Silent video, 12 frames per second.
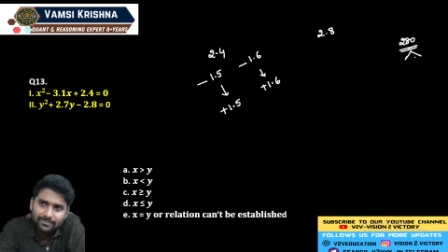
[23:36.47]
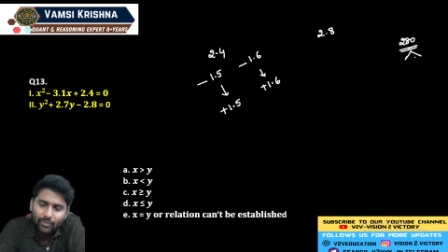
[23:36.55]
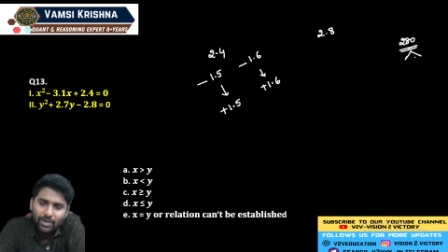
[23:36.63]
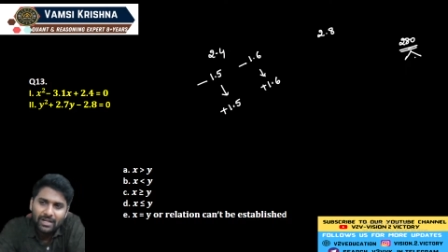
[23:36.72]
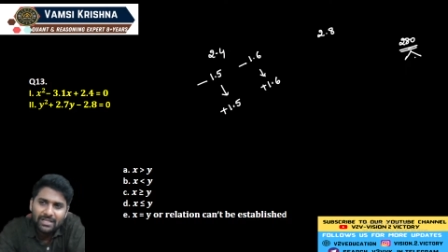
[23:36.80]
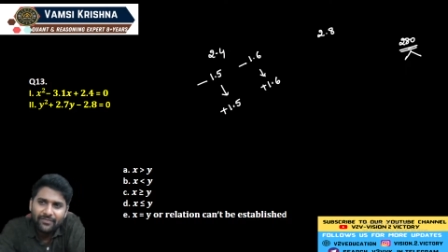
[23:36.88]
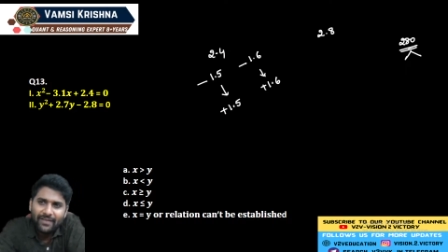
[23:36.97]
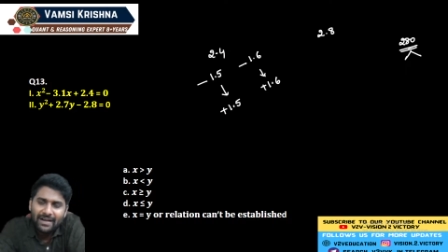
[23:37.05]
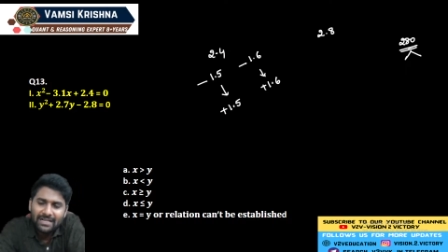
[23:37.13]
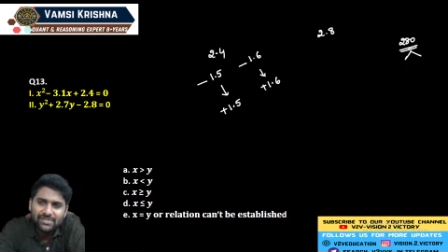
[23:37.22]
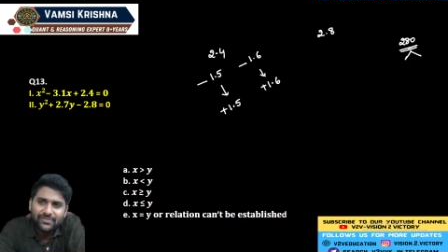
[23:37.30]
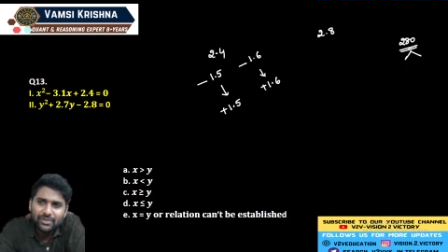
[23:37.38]
What are the
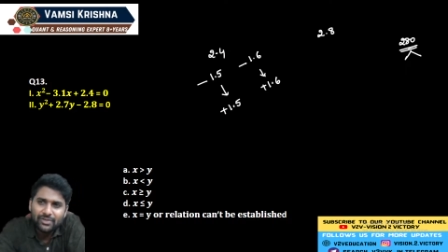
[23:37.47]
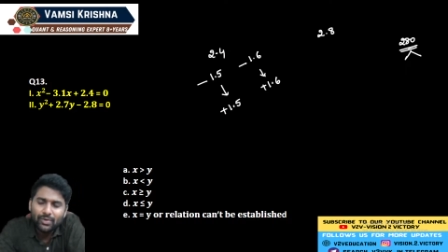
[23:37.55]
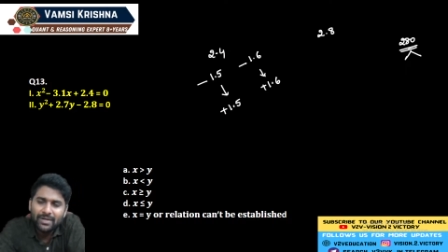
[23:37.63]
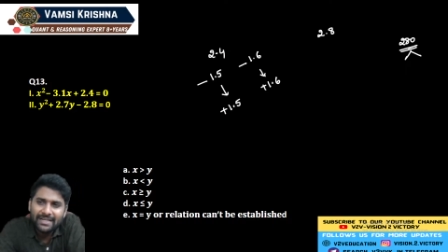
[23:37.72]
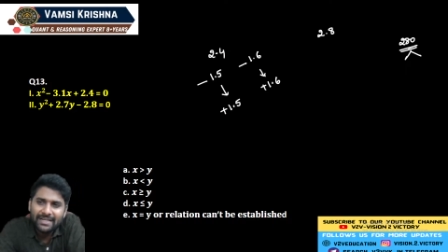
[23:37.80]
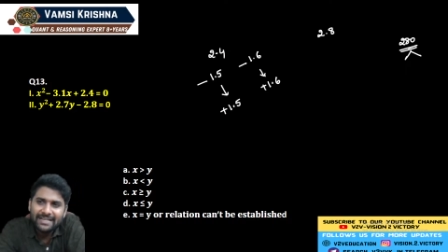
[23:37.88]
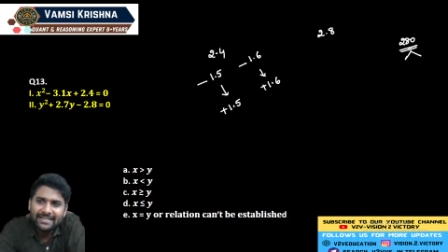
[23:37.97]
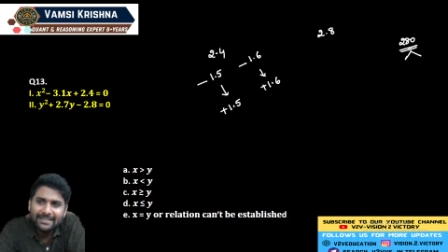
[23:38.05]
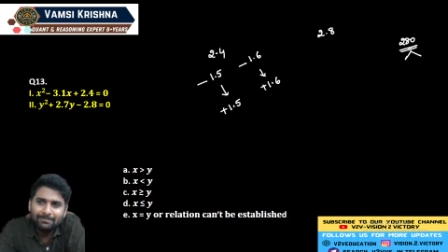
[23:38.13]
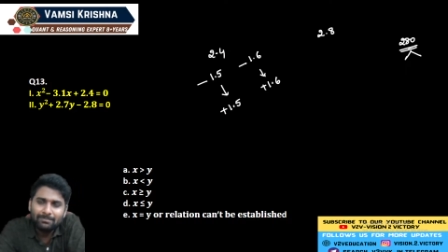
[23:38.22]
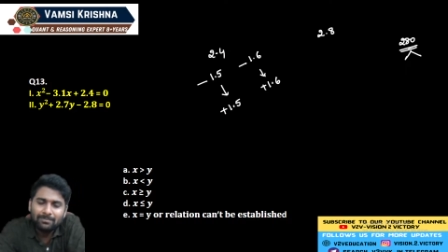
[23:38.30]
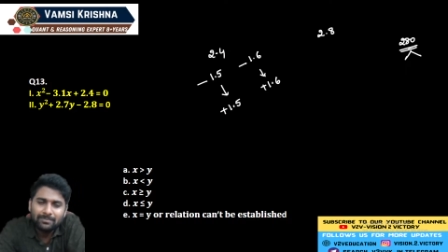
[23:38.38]
factors for 280?
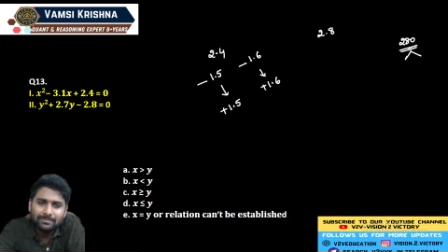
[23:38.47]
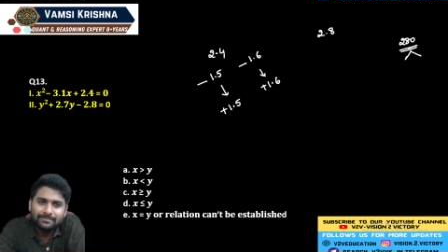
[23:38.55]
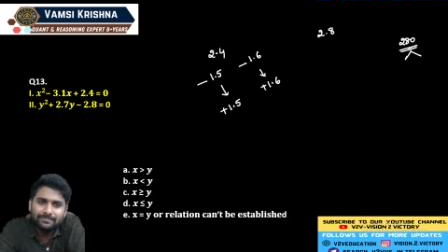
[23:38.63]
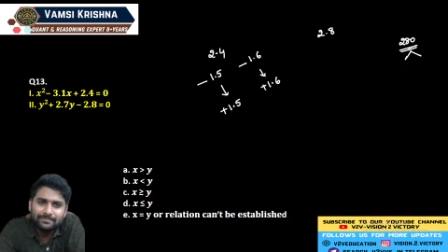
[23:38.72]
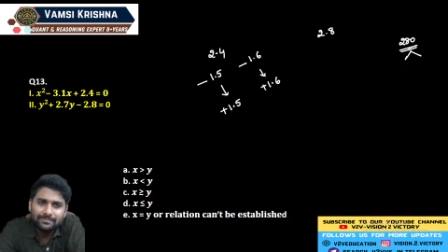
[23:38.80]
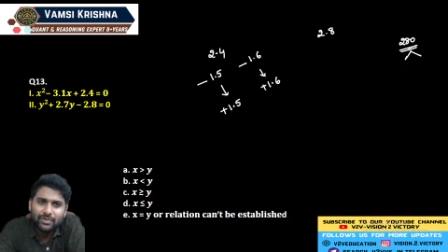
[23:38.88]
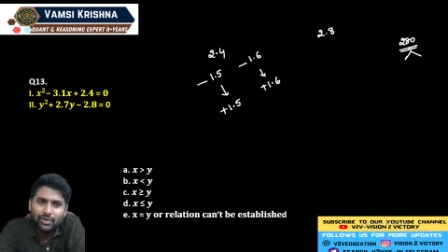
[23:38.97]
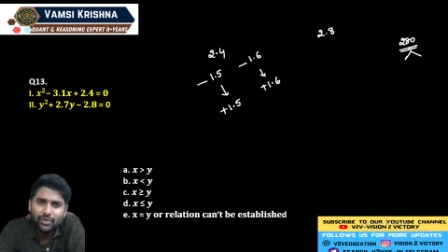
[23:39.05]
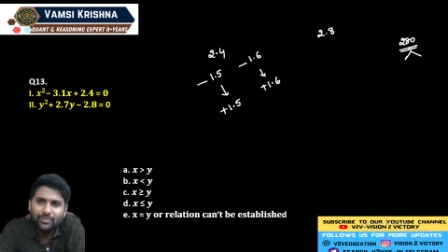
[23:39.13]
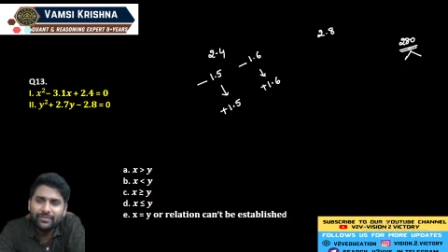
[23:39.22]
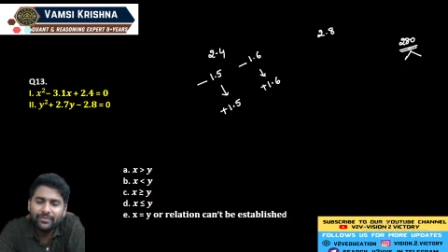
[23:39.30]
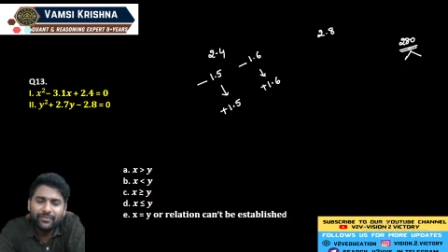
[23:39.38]

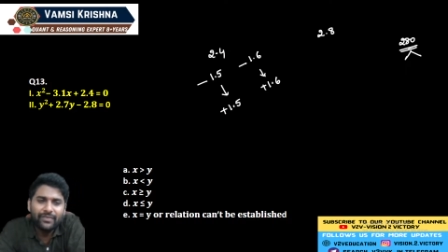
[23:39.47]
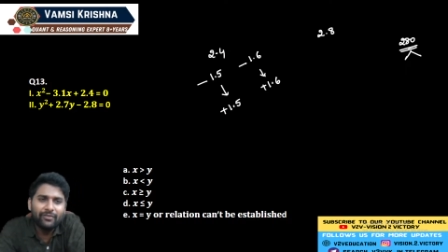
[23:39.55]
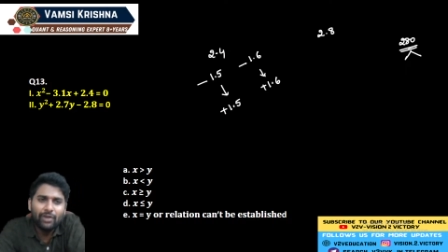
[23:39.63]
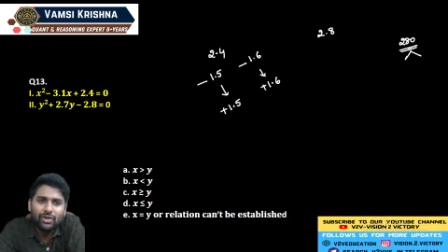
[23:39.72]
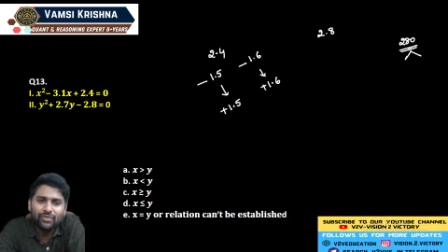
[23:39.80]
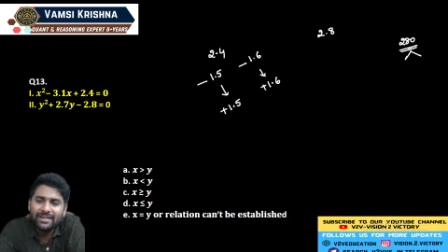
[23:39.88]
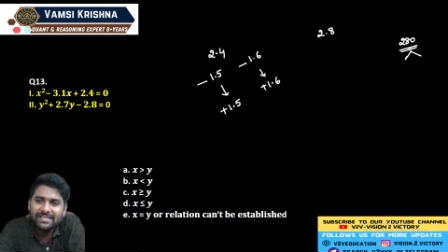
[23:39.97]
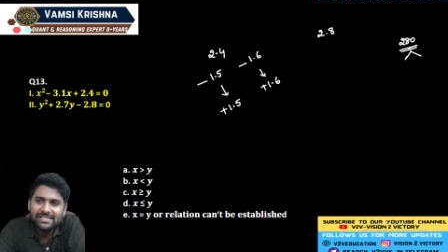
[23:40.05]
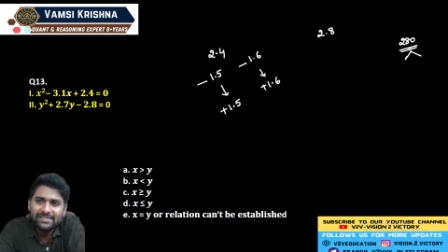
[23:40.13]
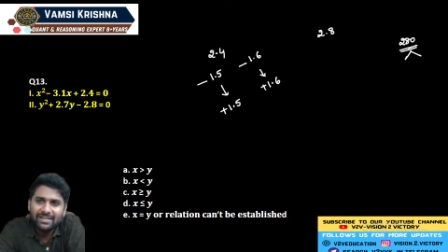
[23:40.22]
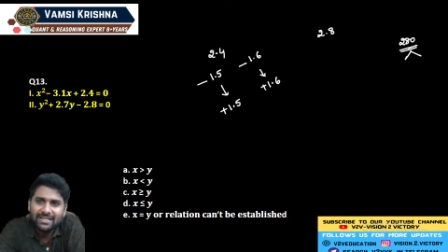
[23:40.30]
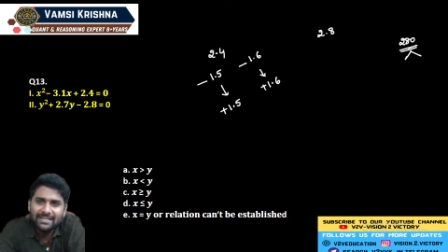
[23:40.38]
We want
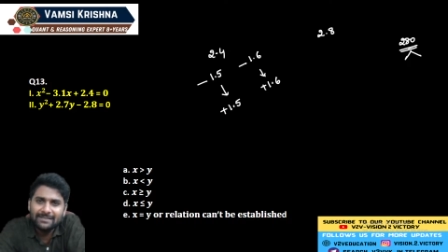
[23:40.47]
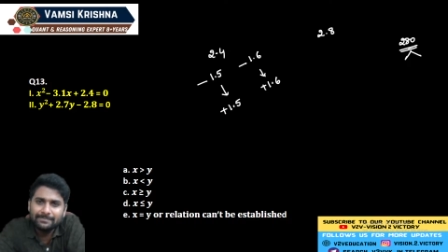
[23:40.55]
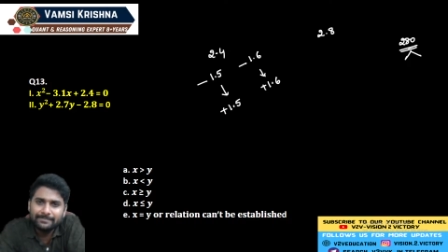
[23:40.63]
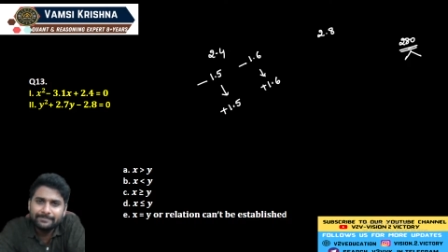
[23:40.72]
27, right?